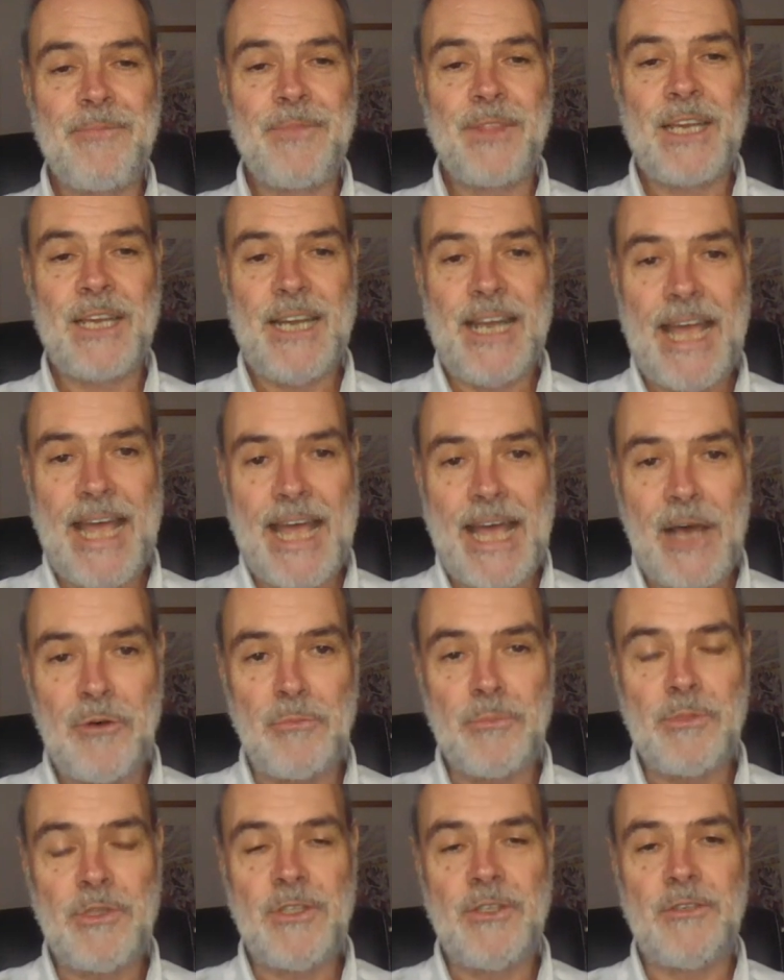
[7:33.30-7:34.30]
and
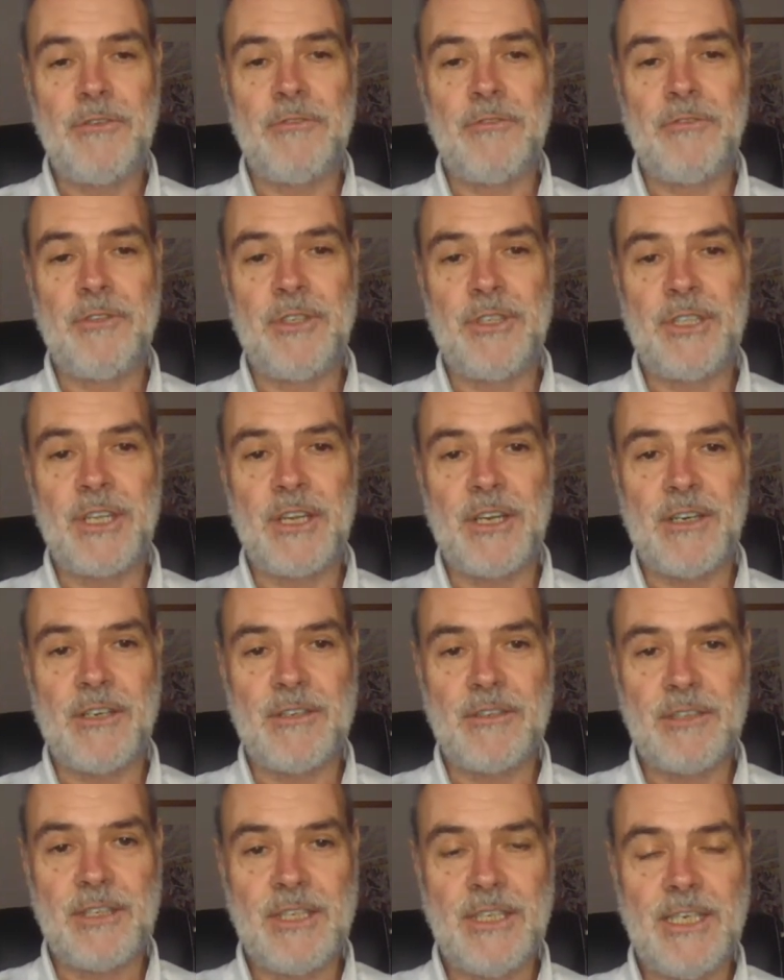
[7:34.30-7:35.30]
helps you to start
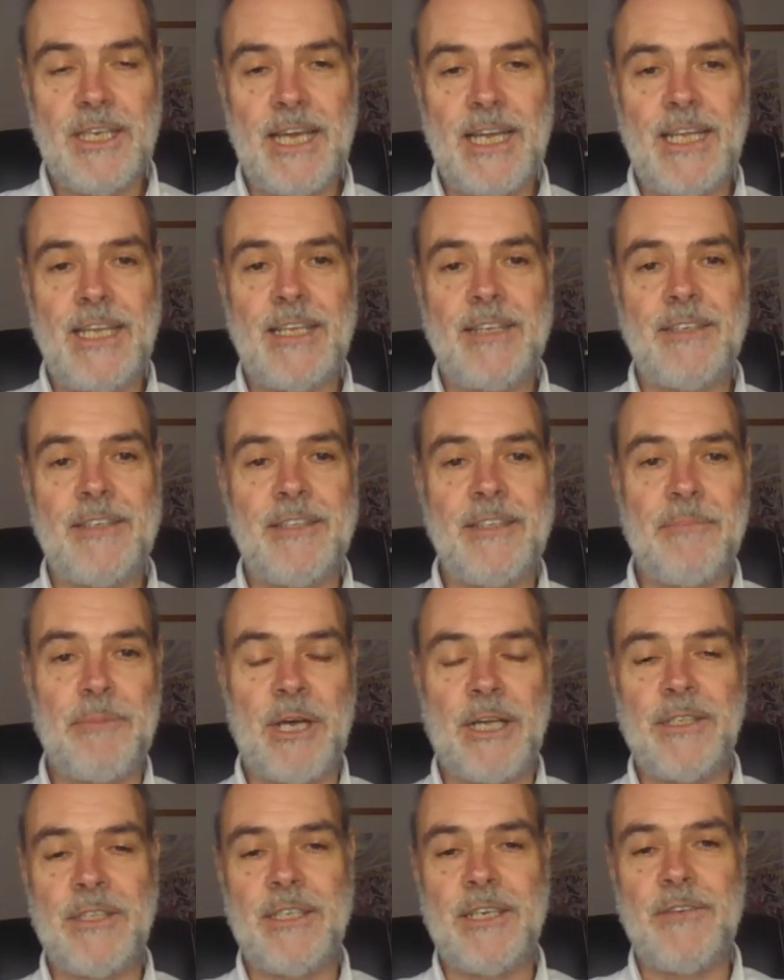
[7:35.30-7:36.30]
getting into the
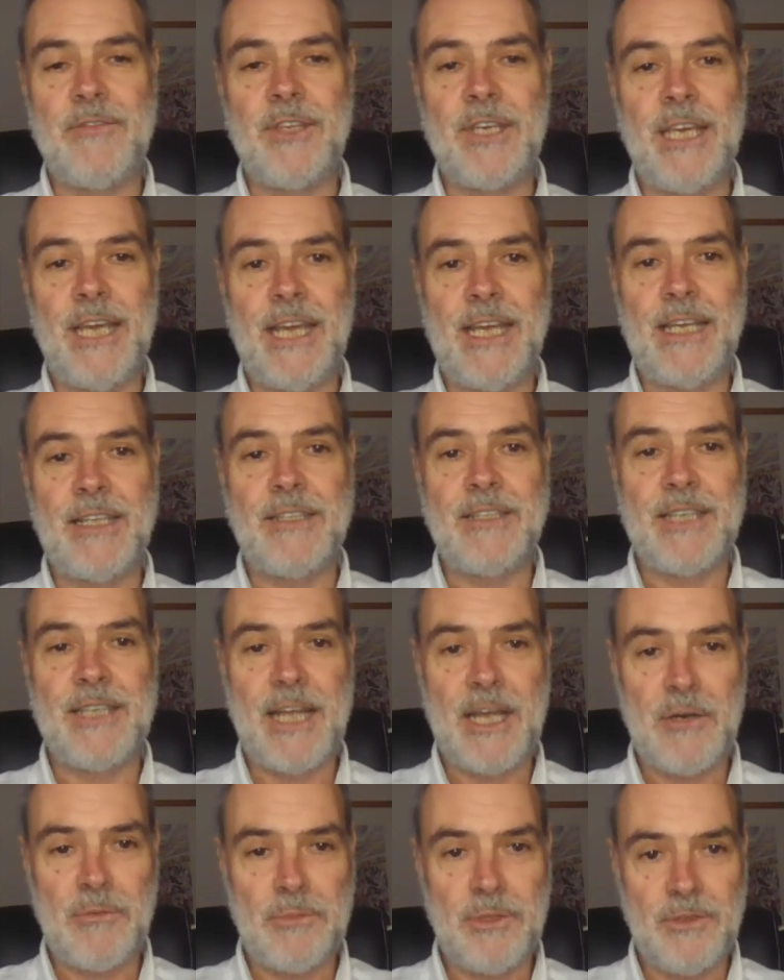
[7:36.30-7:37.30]
mindset of the kids
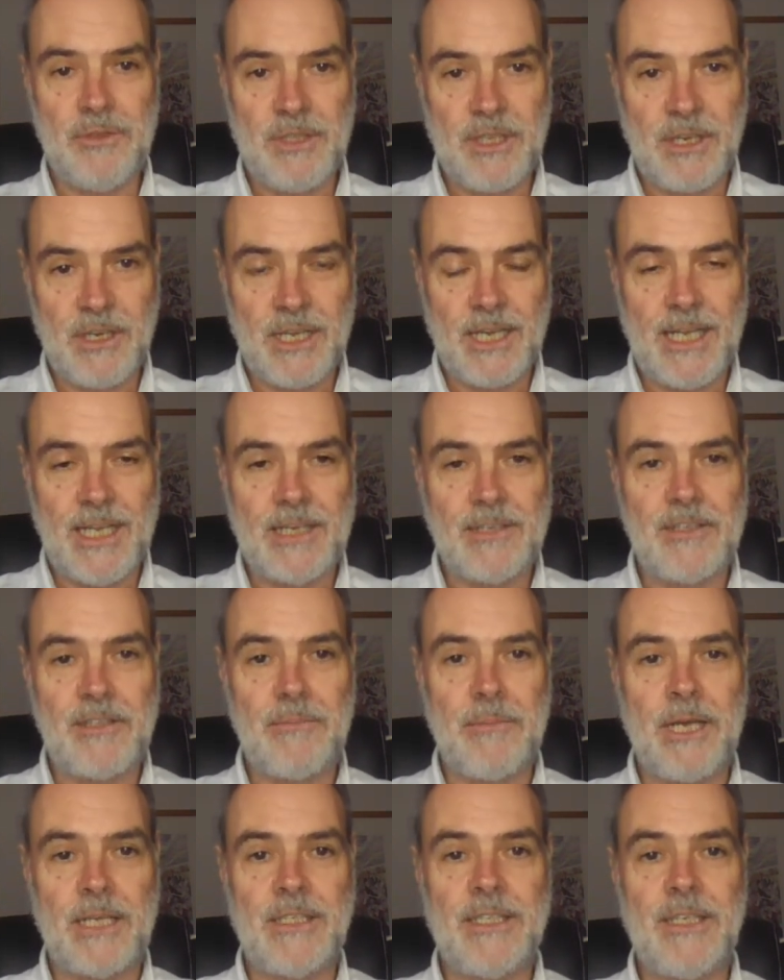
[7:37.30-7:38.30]
helps you to start getting into the
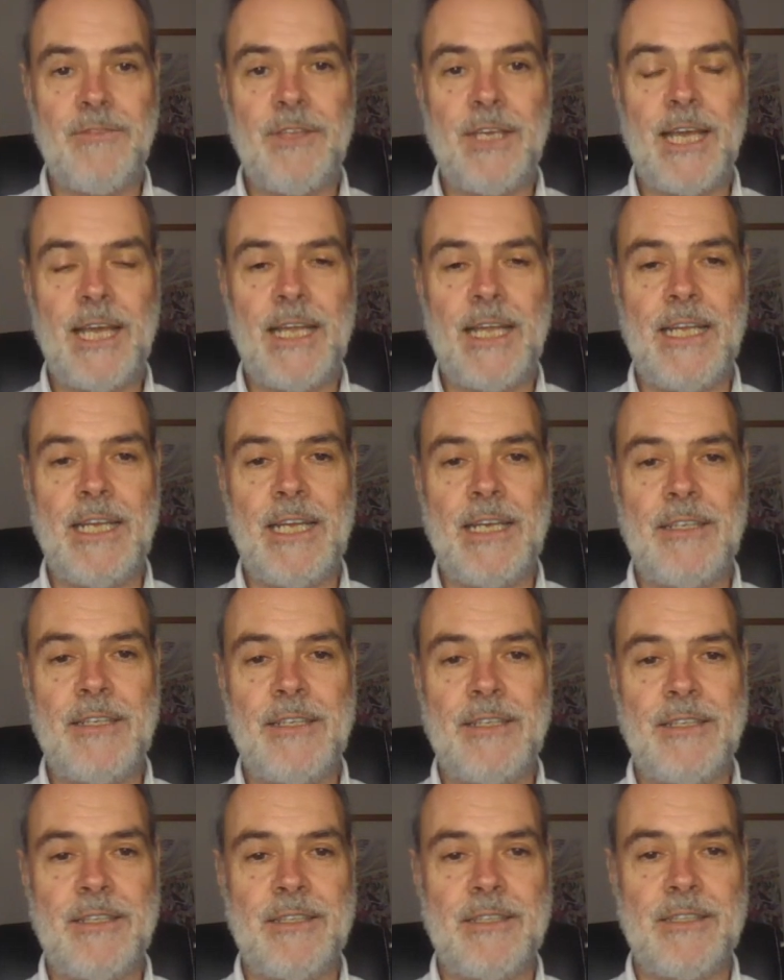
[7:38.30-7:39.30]
mindset of the
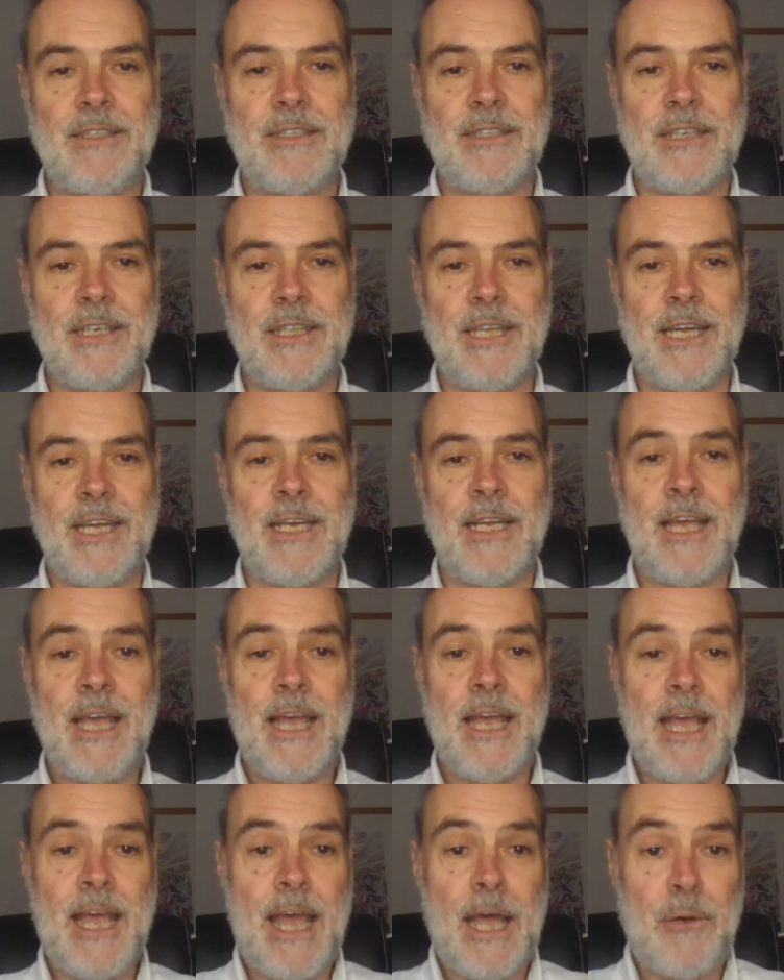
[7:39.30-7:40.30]
alienators and then
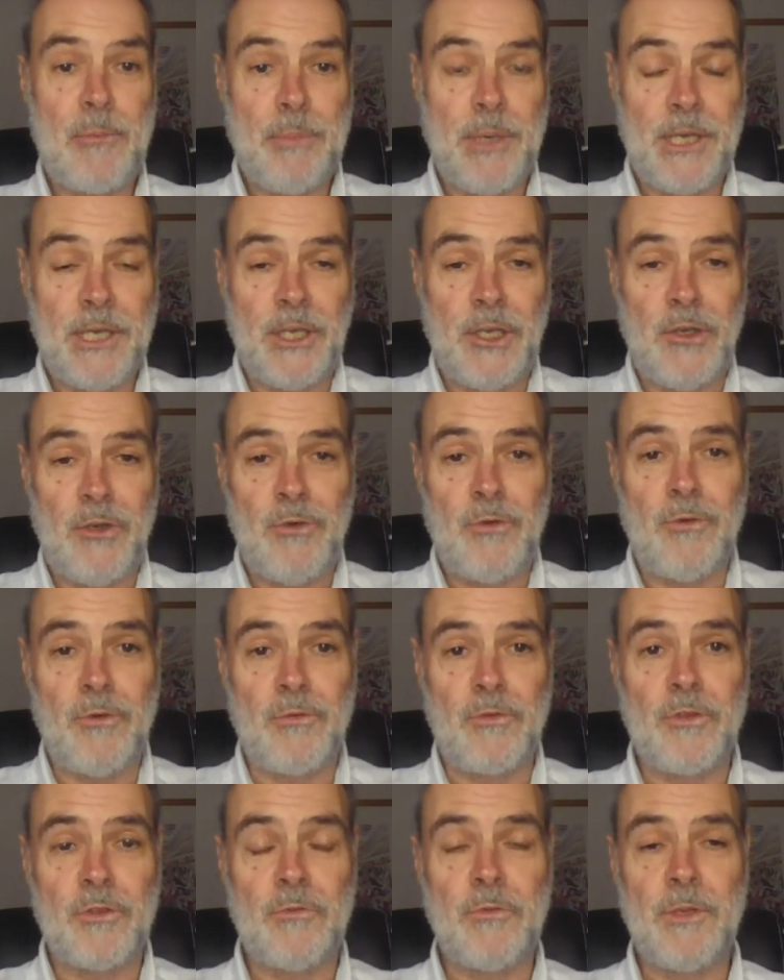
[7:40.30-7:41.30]
helping you
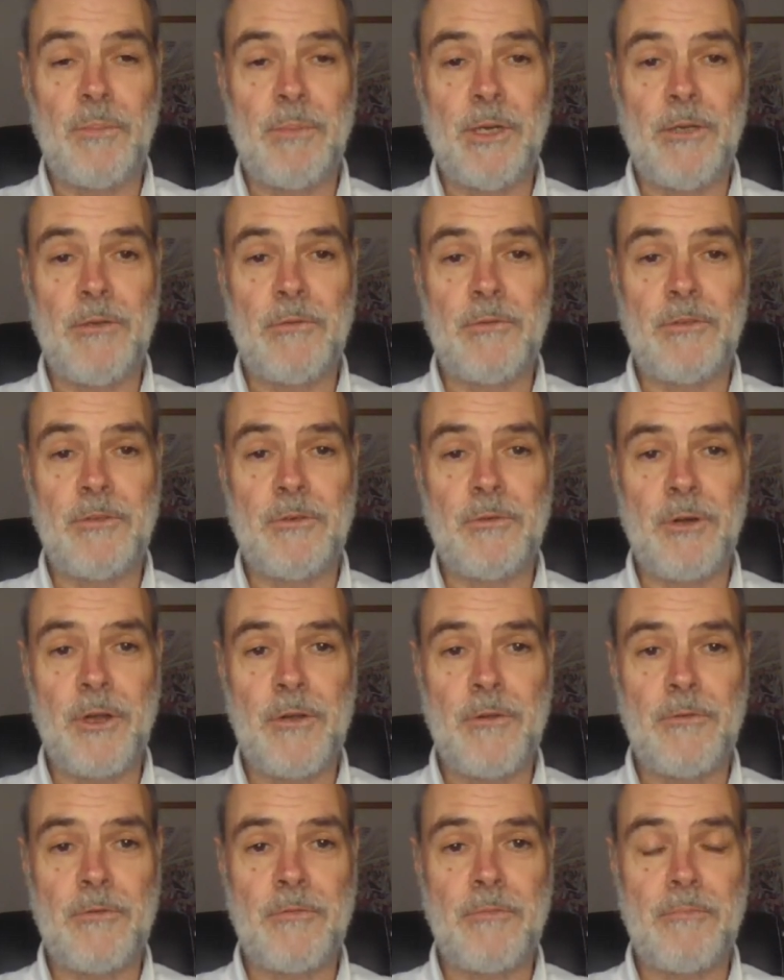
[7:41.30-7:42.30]
to rebuild your
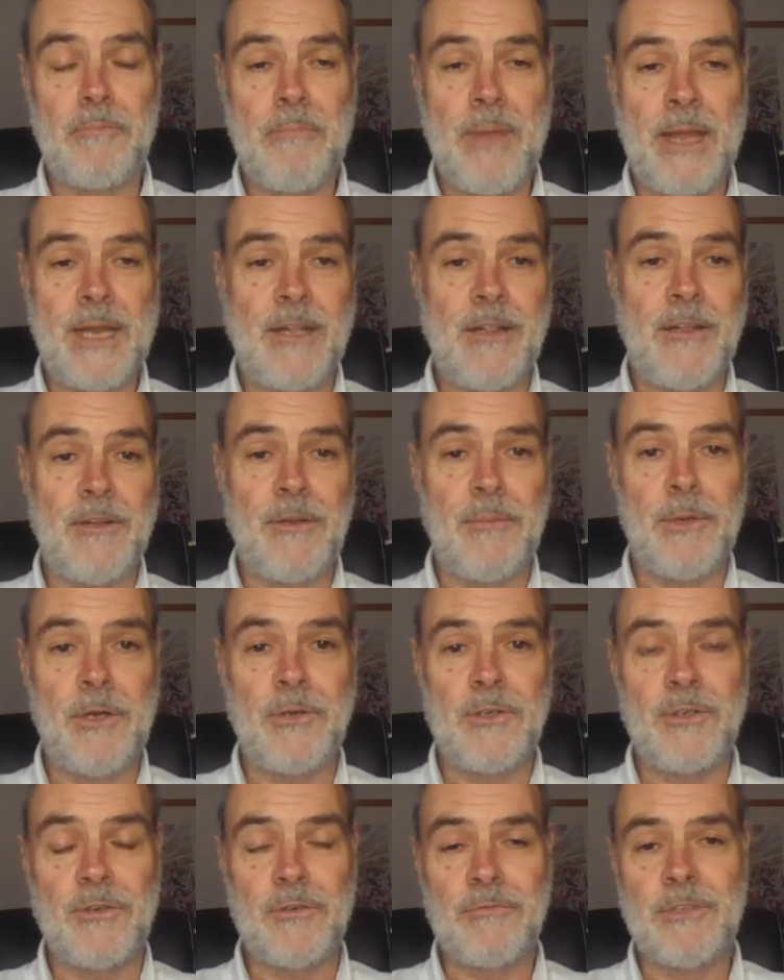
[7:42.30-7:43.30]
own mental and
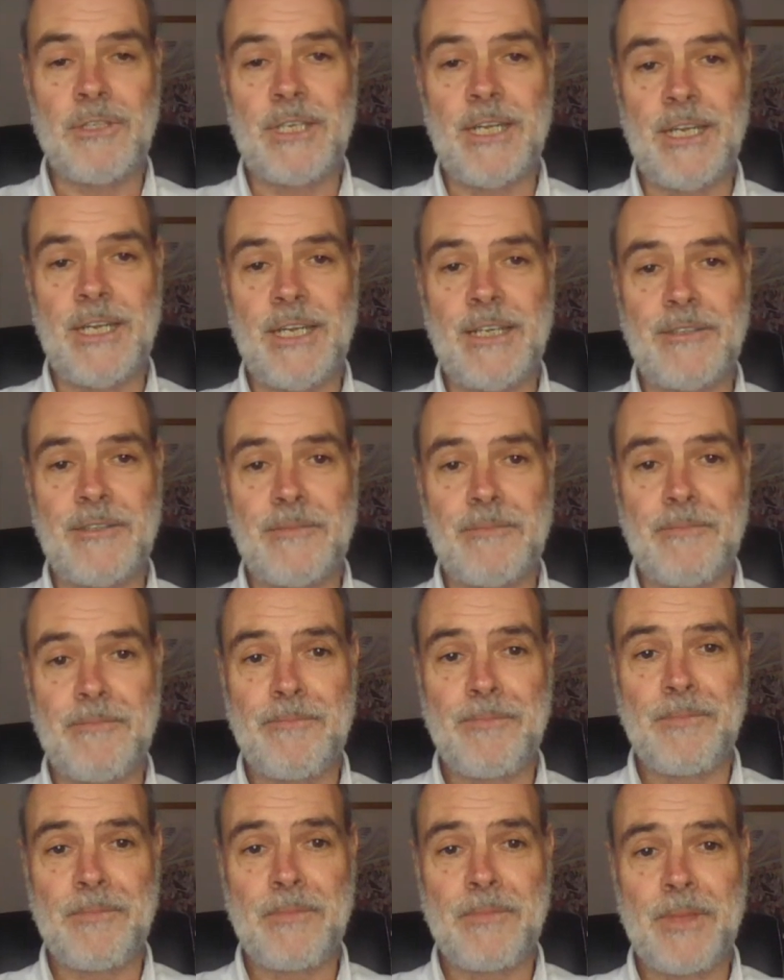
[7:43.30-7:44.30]
emotional resilience
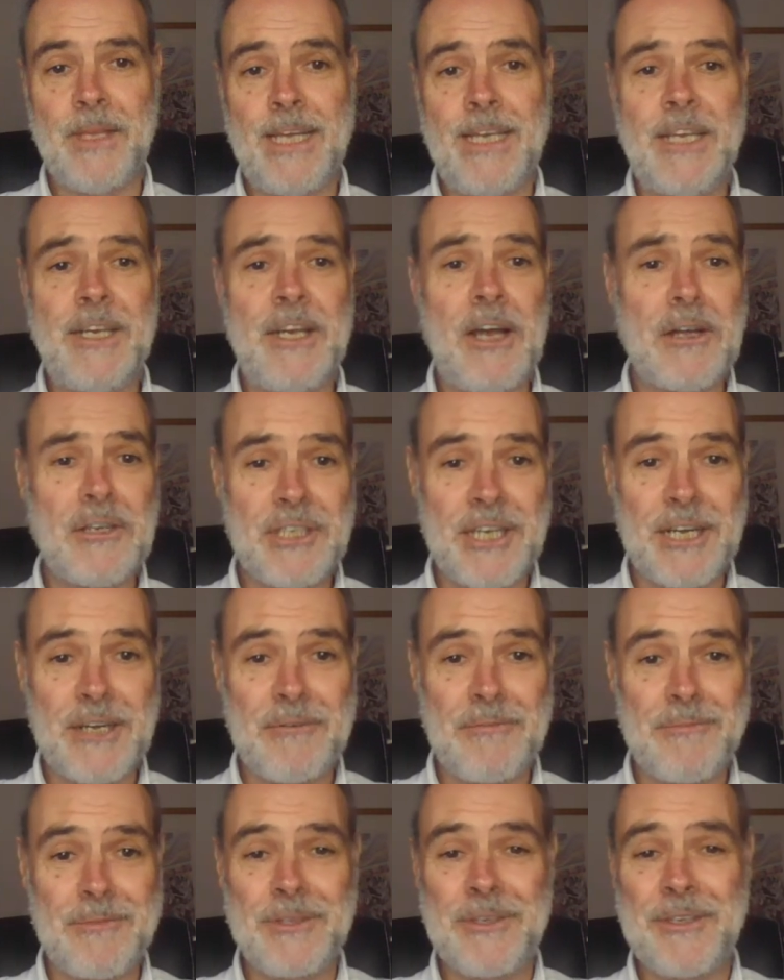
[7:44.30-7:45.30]
in a
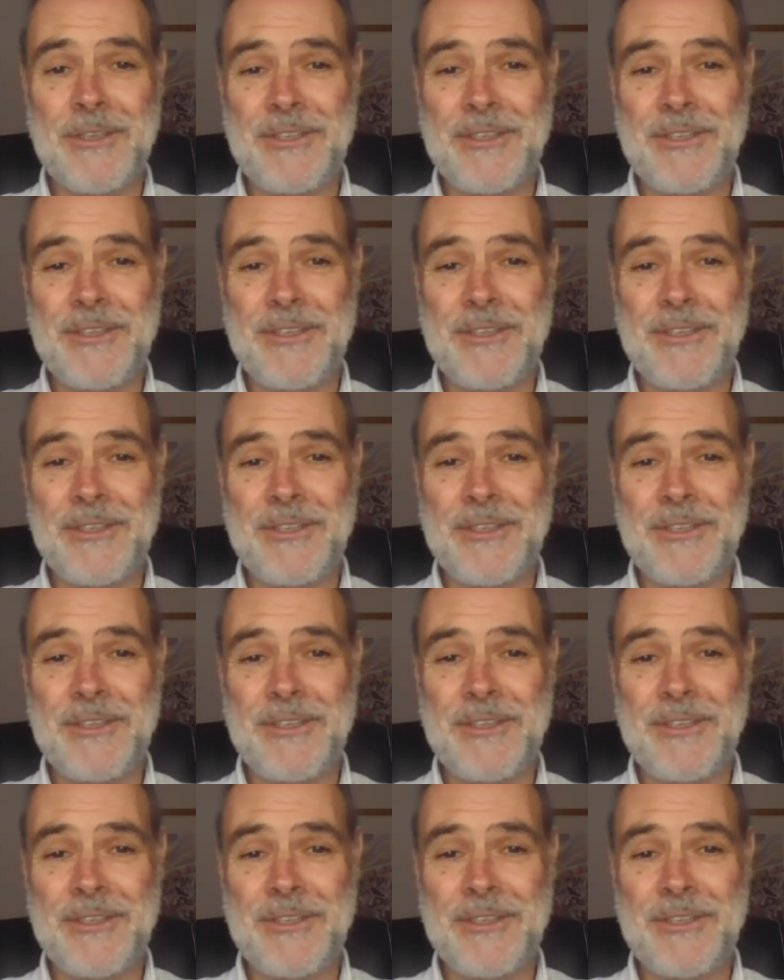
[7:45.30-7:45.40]
nutshell so